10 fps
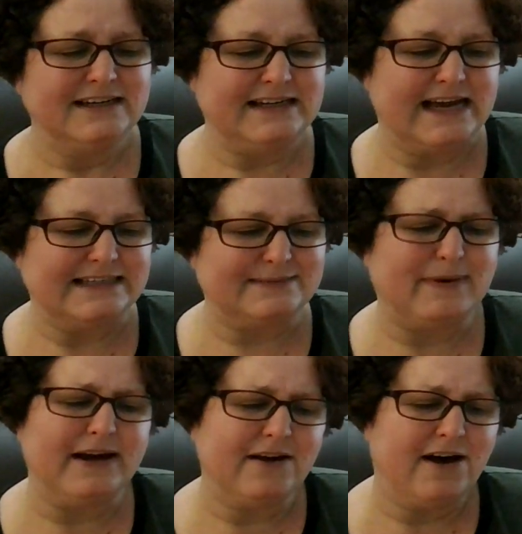Yes,
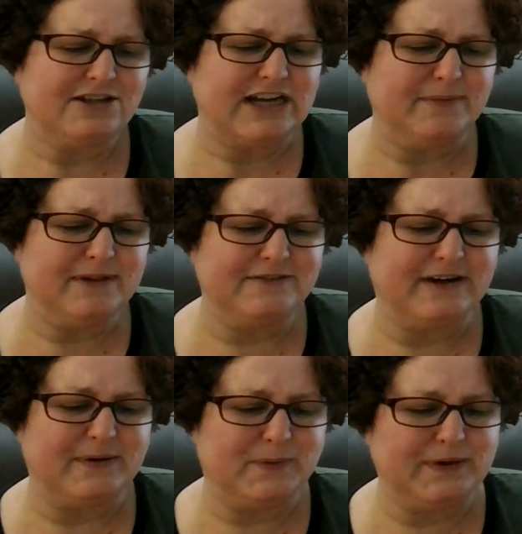by gosh, I believe
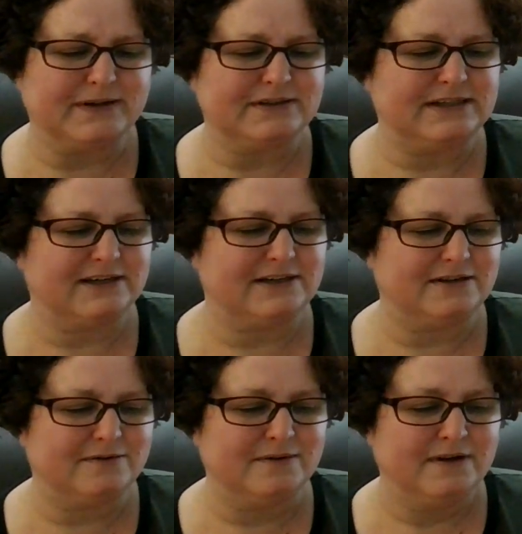I will tell
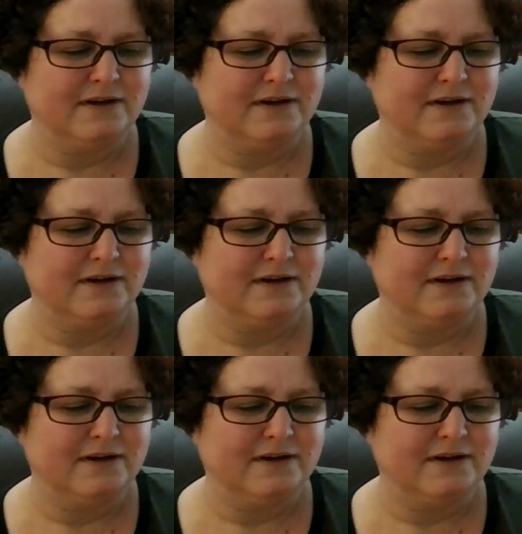you.